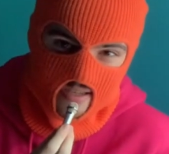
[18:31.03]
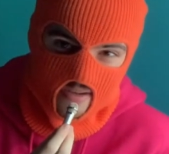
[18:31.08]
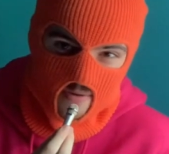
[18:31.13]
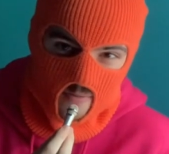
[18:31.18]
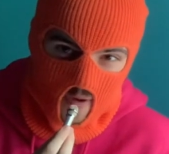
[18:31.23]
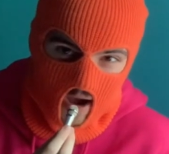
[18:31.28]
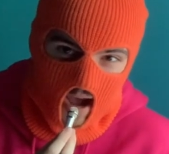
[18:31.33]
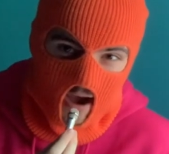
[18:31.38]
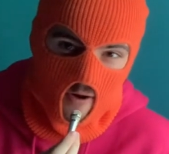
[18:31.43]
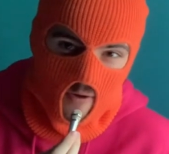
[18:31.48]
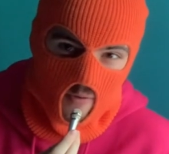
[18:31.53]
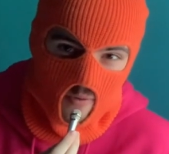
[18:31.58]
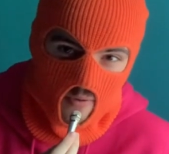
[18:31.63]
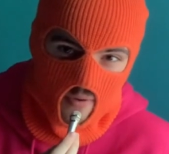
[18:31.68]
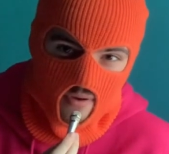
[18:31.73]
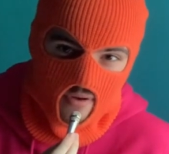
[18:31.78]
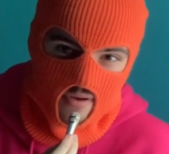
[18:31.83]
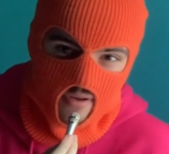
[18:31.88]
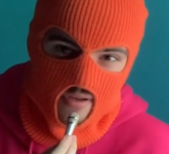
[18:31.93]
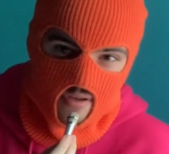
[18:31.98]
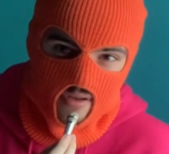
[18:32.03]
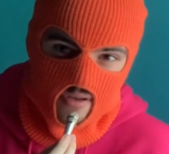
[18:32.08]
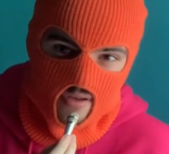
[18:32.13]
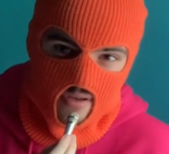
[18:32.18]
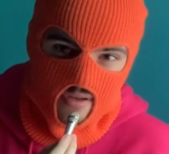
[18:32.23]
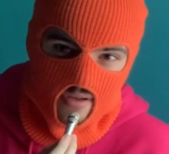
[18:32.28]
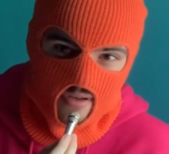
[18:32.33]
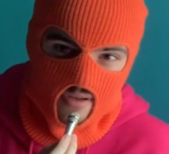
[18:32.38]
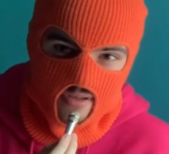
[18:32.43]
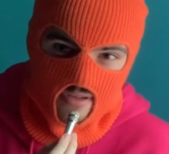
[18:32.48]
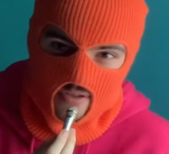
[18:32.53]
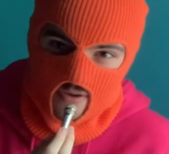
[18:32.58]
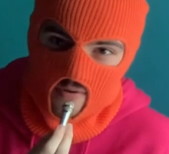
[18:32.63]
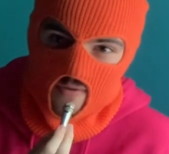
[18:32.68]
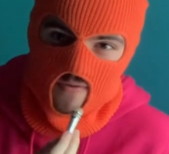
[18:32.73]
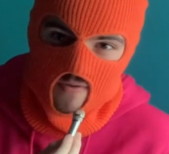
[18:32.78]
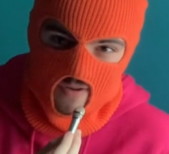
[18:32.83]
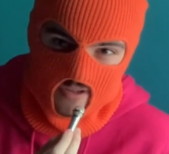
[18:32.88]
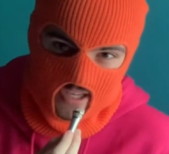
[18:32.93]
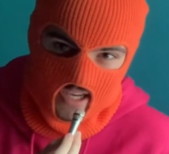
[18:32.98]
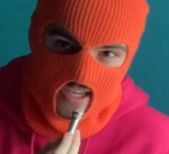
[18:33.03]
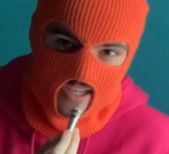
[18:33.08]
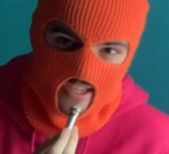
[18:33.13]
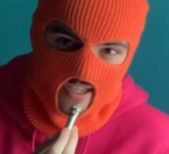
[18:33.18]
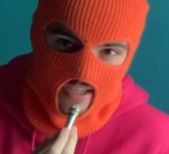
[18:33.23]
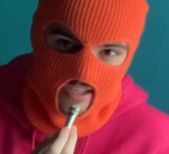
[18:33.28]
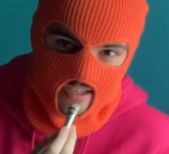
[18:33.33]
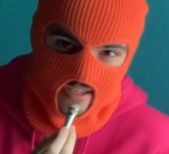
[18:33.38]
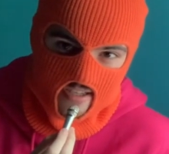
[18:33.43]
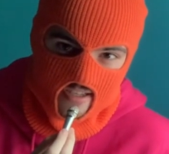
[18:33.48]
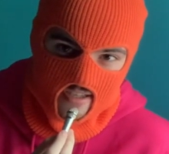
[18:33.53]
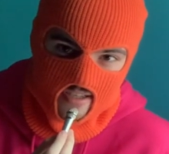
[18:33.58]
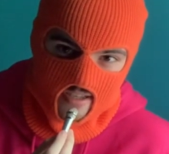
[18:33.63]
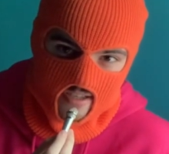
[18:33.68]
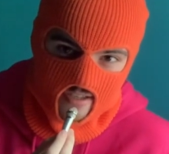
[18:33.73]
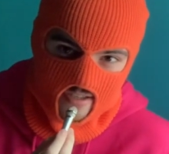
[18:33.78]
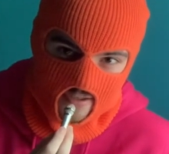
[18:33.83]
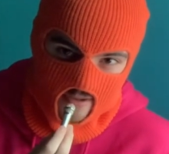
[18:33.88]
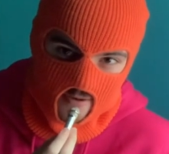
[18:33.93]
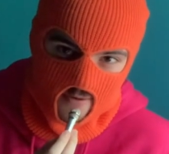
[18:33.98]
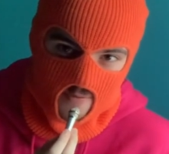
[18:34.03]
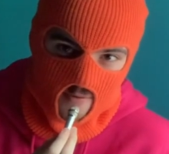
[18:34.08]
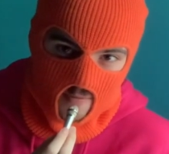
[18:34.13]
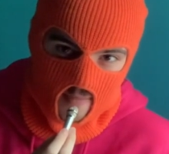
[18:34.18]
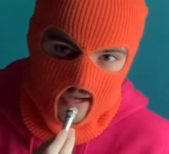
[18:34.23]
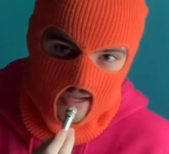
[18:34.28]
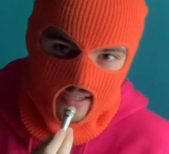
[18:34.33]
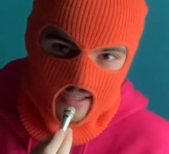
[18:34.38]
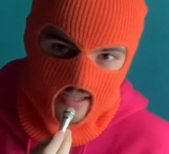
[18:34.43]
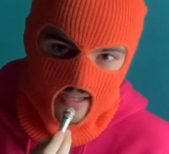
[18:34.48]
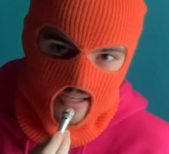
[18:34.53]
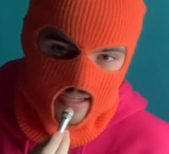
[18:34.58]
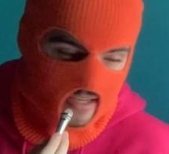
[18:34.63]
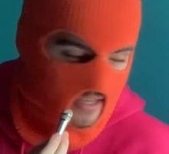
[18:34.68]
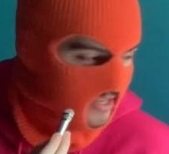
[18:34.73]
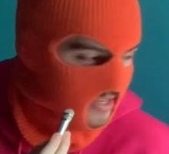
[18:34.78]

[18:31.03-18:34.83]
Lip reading: Wow, so flirtatious, so romantic.